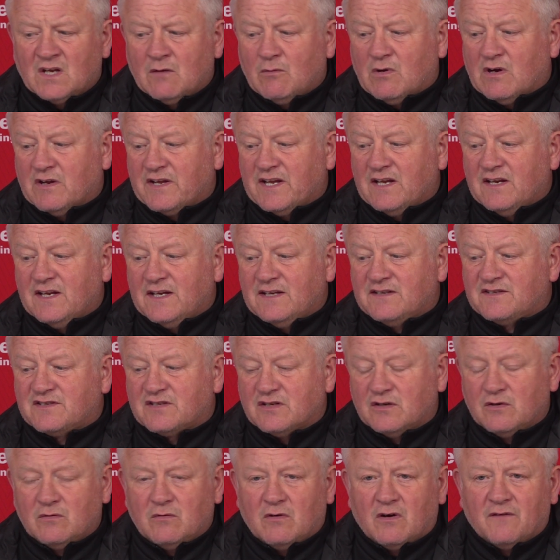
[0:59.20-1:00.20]
Well, you need
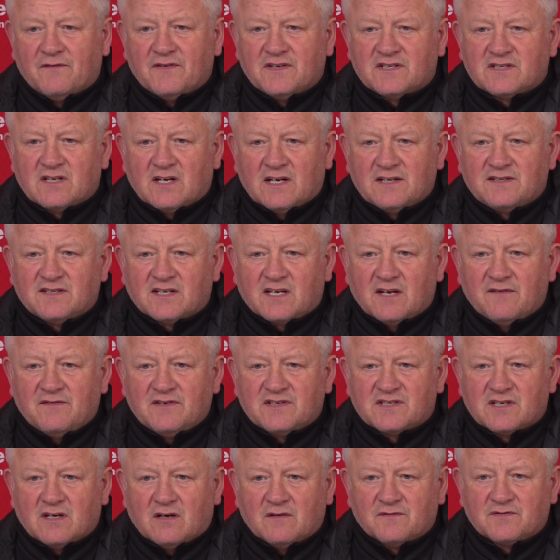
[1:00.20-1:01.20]
to, obviously, to give
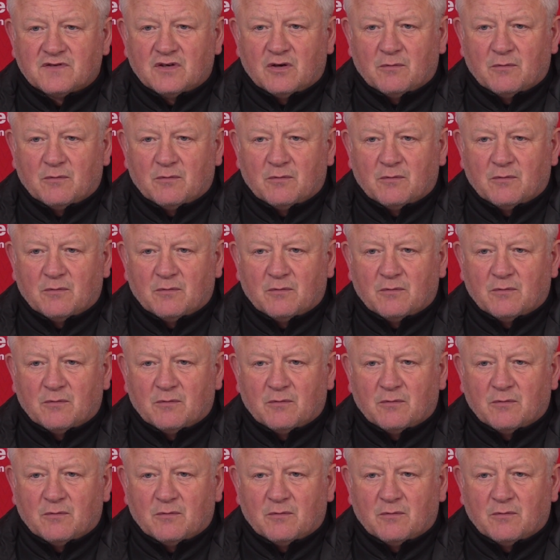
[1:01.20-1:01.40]
yourselves an